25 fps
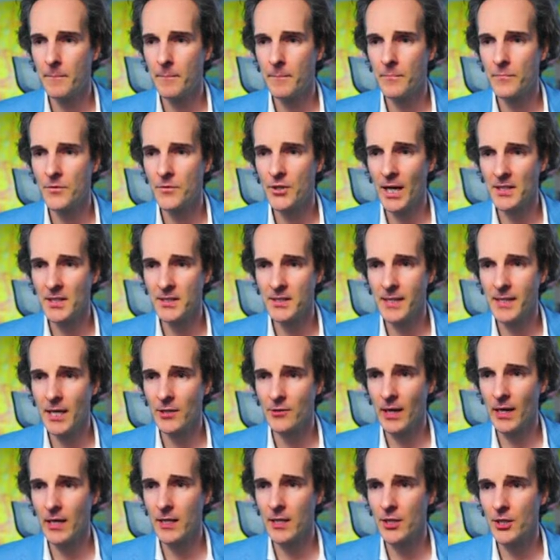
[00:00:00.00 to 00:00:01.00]
just the
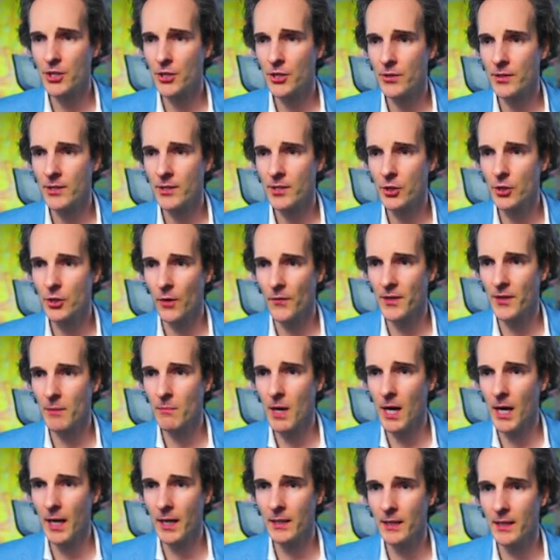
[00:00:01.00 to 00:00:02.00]
adrenaline shoot, shot the
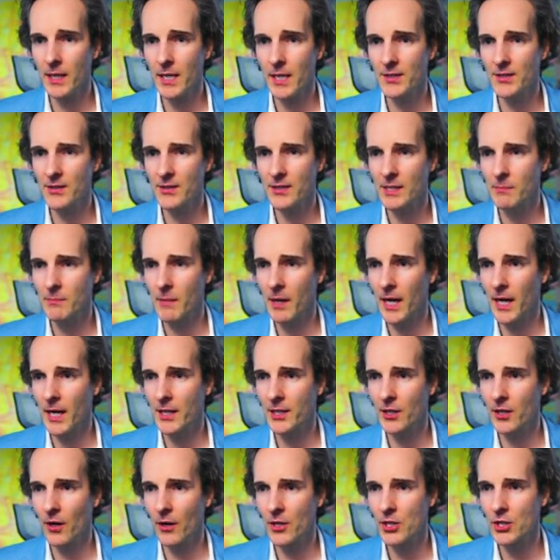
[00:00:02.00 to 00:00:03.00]
market needs, says my head
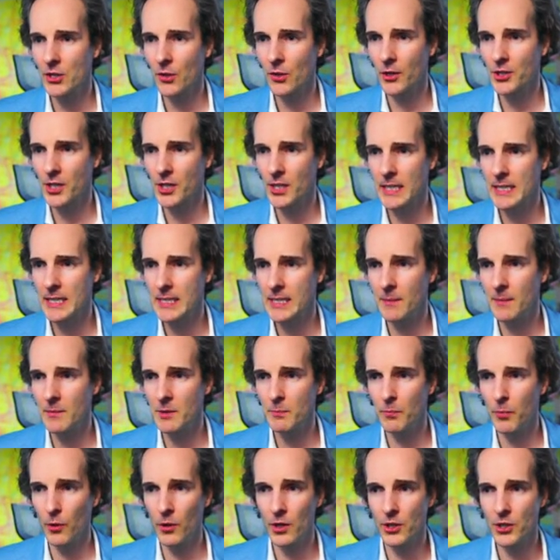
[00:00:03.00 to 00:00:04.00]
coach. Logically seems
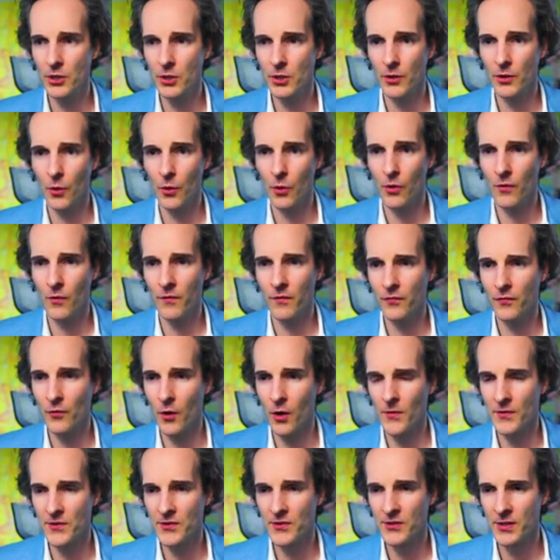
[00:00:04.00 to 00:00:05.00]
bullish on all
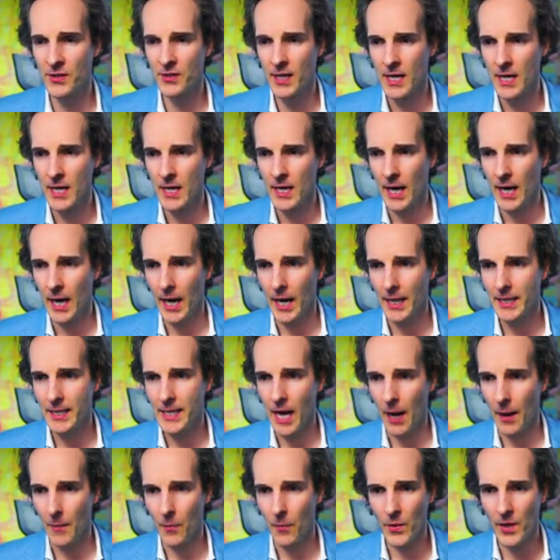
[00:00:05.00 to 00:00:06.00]
fronts. And
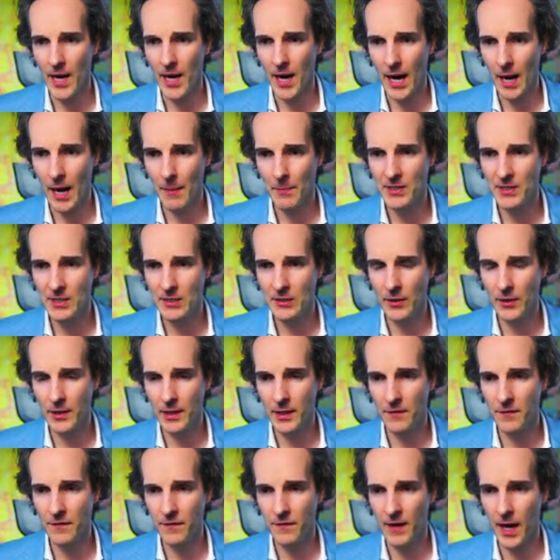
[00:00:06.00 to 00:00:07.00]
yeah, we are
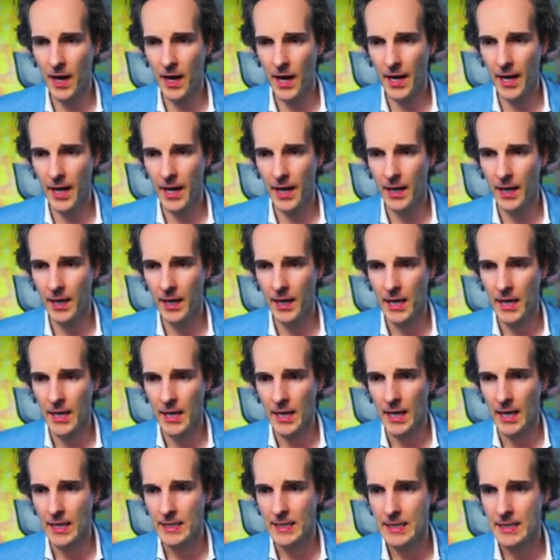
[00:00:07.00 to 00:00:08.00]
absolutely flying.
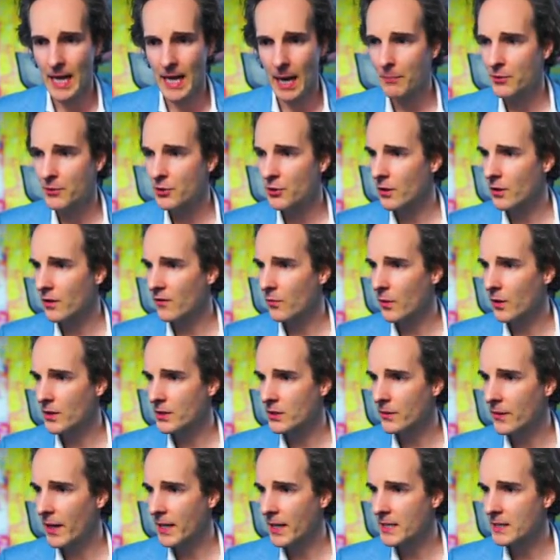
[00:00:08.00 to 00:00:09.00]
A snapshot of what
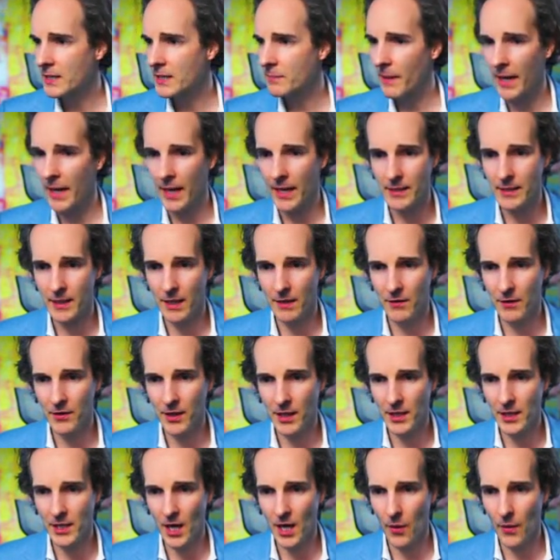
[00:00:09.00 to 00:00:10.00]
to expect,
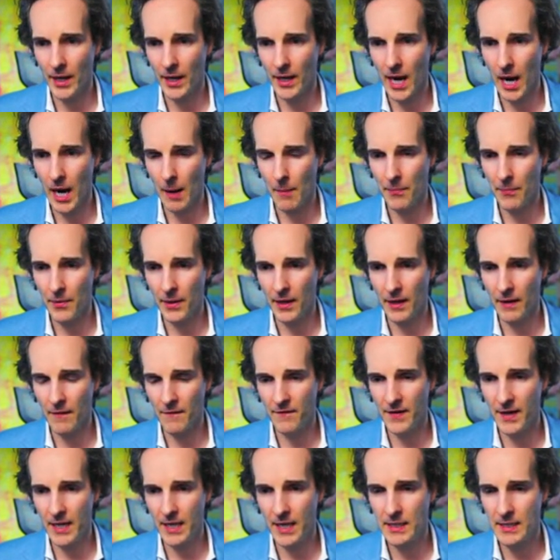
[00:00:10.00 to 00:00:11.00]
everything going up here.
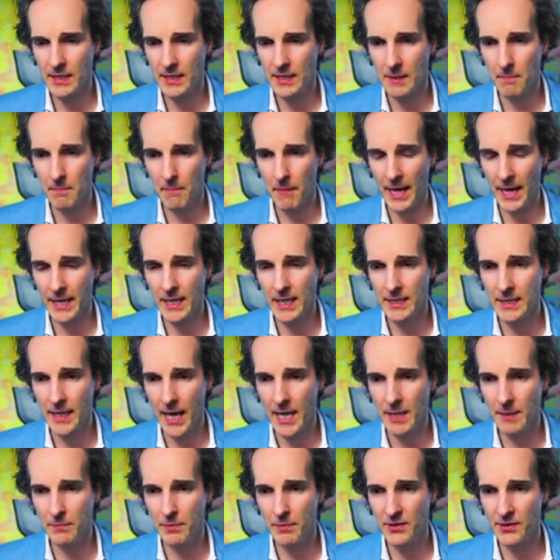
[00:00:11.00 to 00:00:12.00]
V I X minus
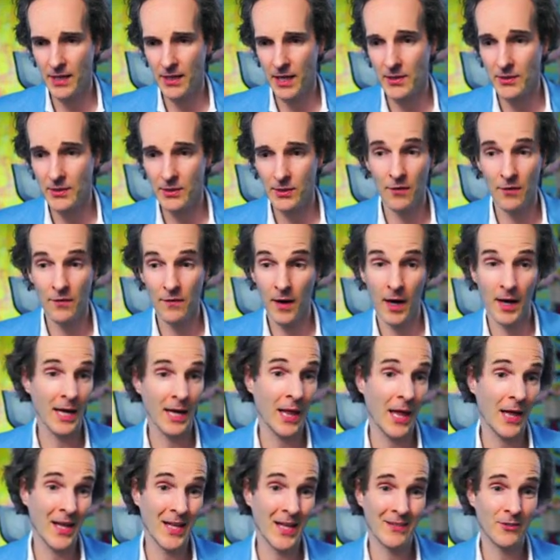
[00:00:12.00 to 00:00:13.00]
eight percent so far.
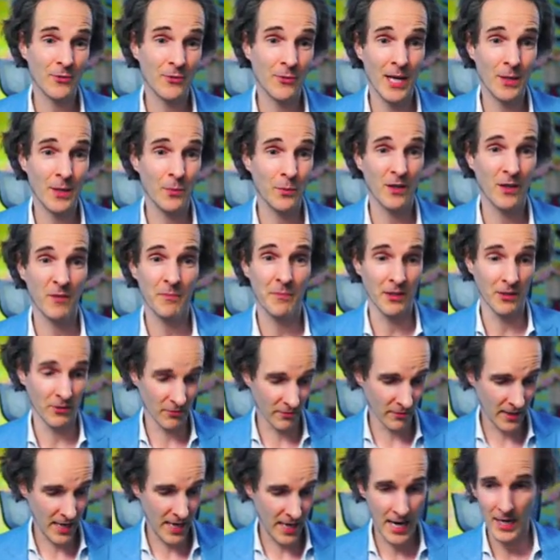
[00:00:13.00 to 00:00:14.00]
That trade would have been
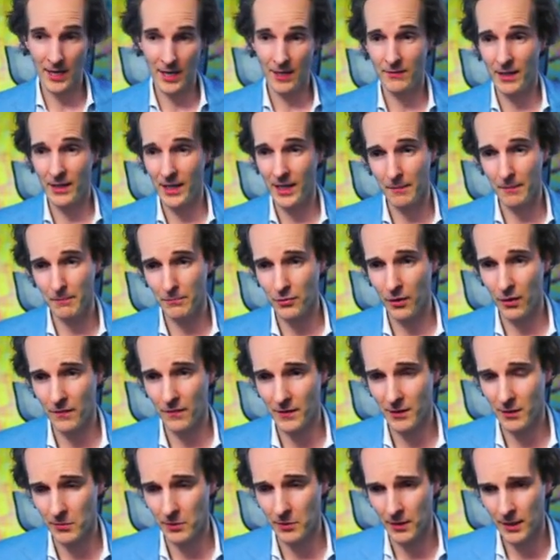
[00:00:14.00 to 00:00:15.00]
really, really
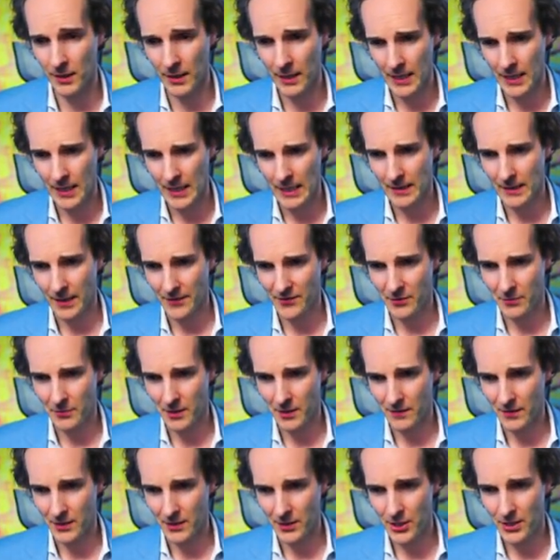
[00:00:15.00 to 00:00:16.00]
profitable. That's a bit
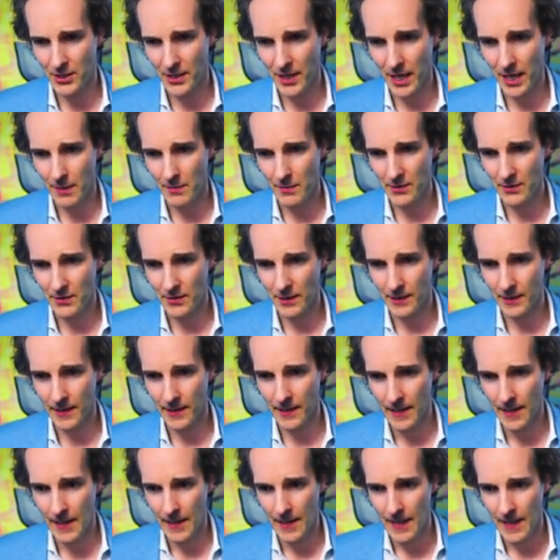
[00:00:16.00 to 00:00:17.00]
of a shame, isn't it?
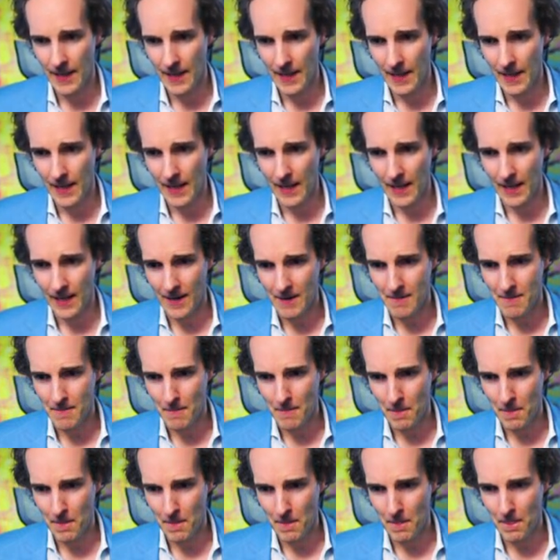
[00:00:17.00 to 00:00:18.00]
Um,